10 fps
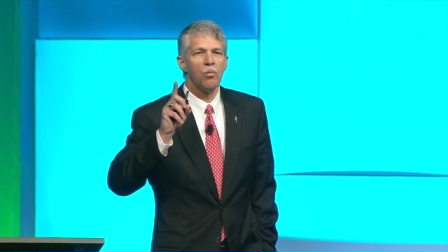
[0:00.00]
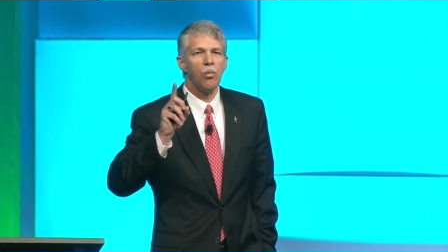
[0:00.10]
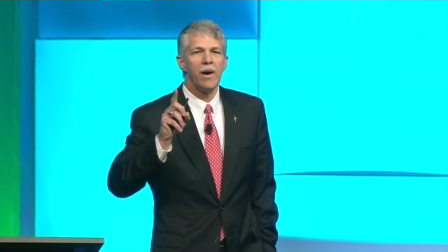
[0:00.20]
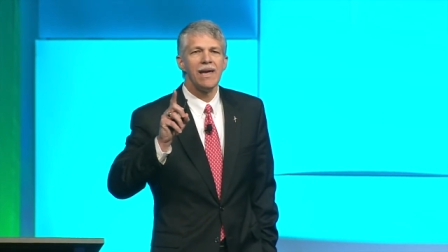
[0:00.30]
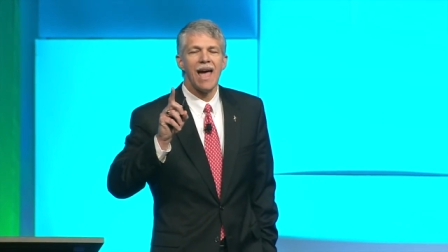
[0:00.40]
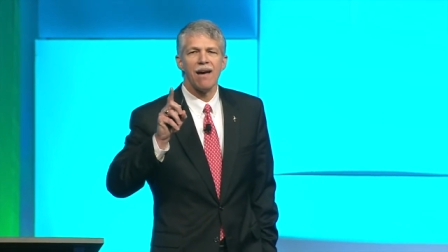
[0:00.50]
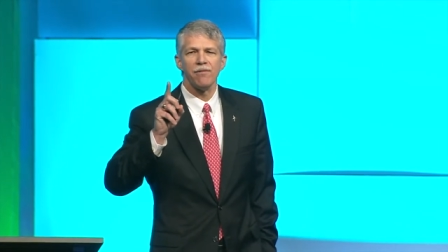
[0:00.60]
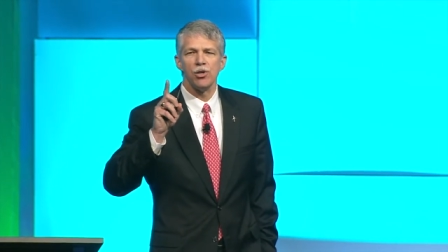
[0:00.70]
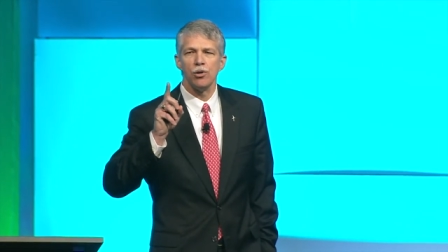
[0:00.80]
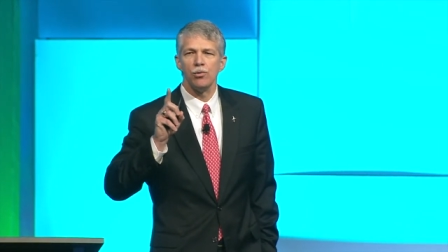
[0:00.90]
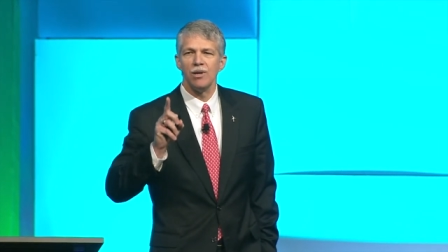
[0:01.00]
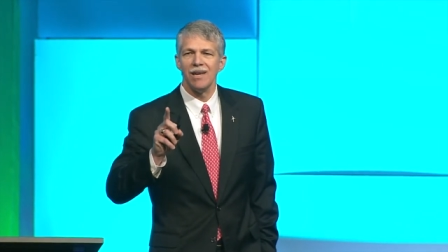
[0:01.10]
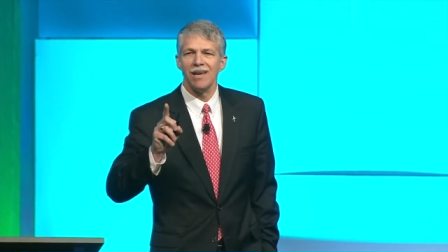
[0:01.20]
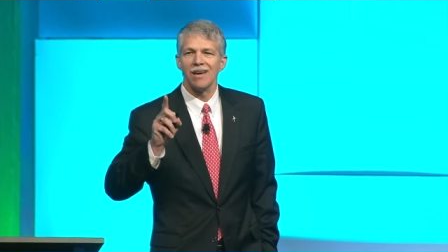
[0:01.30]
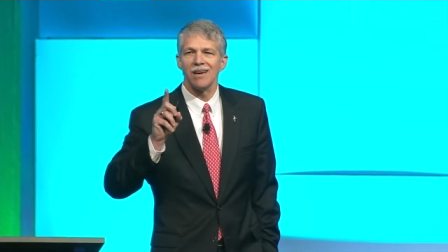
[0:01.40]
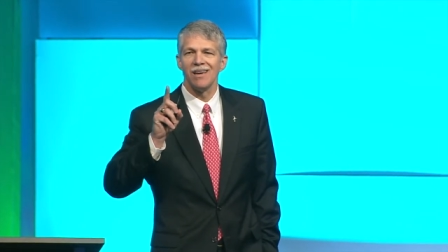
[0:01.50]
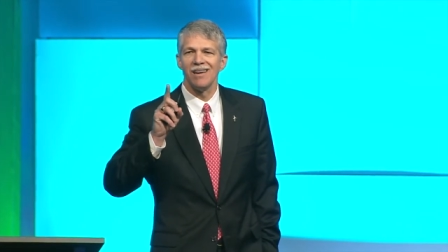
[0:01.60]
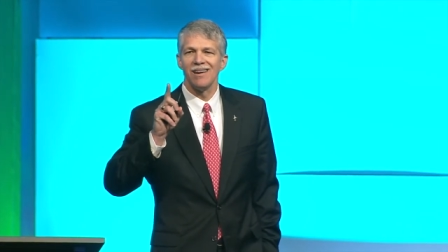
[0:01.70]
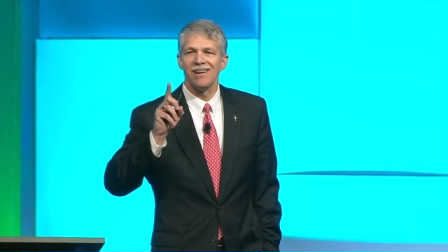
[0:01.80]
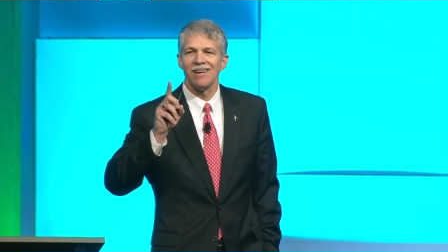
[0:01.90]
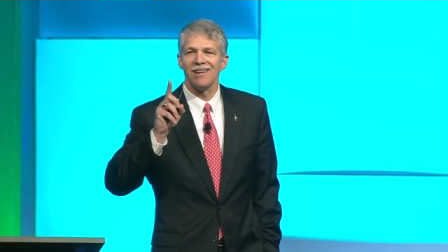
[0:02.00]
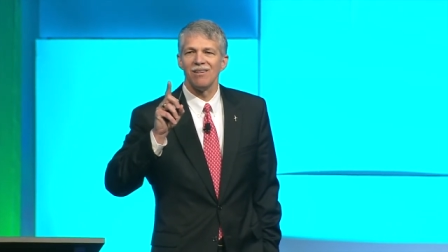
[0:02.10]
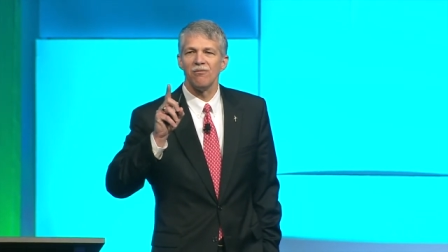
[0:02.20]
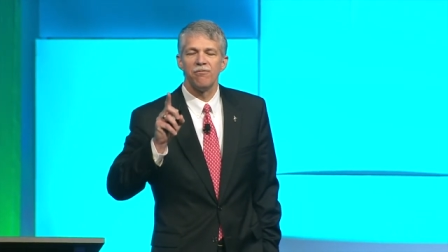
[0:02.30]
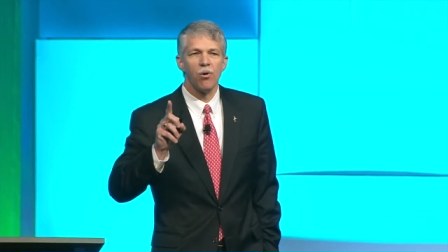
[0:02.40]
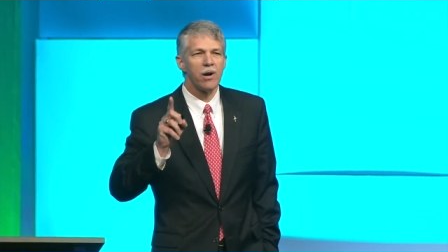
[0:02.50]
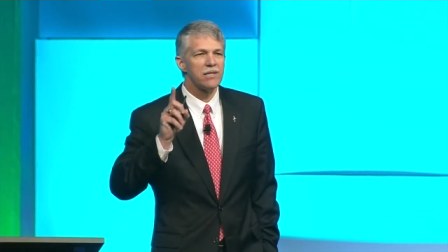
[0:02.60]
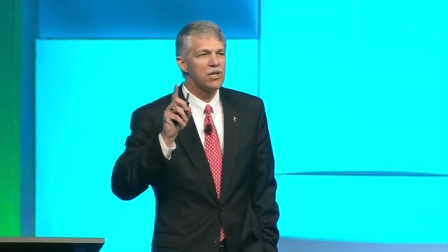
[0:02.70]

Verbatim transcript: We have a unique voice,